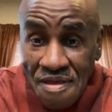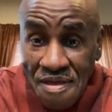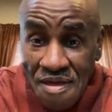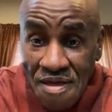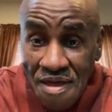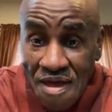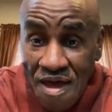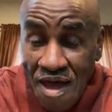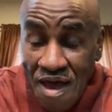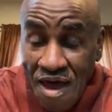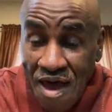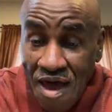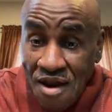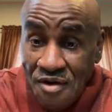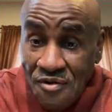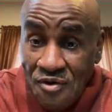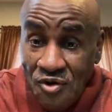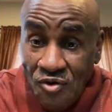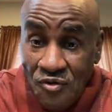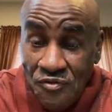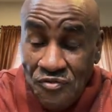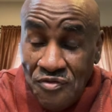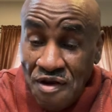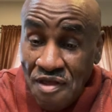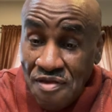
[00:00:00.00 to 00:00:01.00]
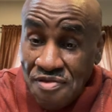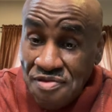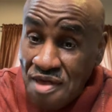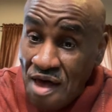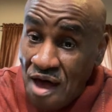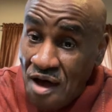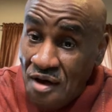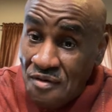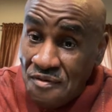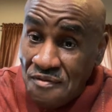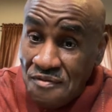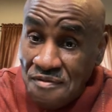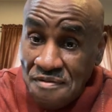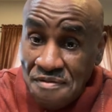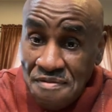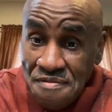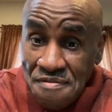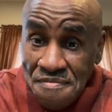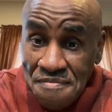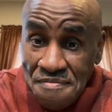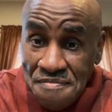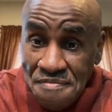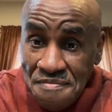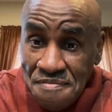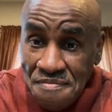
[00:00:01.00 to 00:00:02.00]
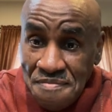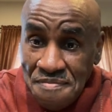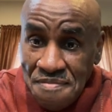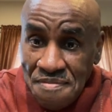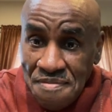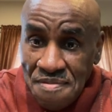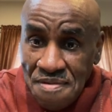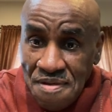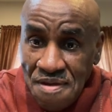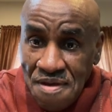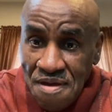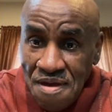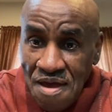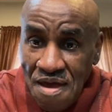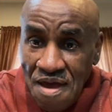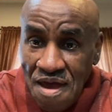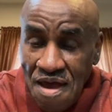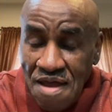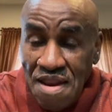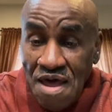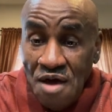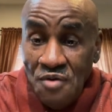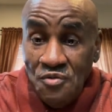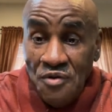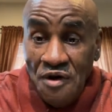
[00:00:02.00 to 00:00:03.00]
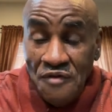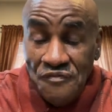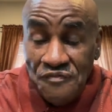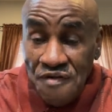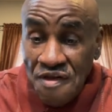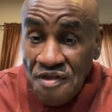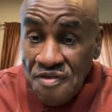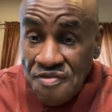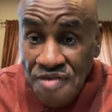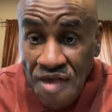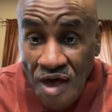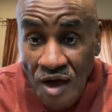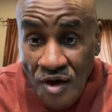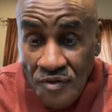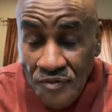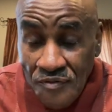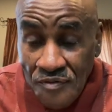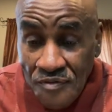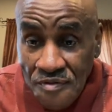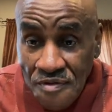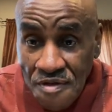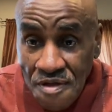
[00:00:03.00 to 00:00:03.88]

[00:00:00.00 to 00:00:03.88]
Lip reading: I got to go for the South. And they went for the South.